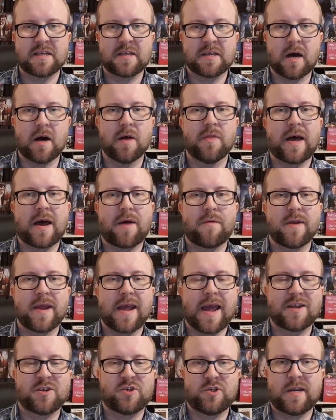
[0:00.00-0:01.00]
cut that
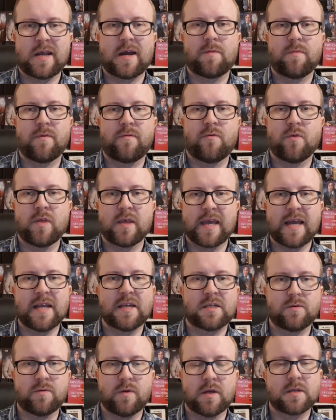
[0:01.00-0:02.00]
reaction out before they
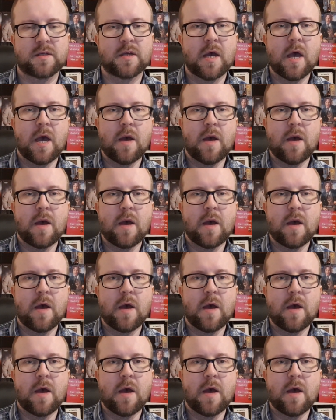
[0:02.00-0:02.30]
get to it.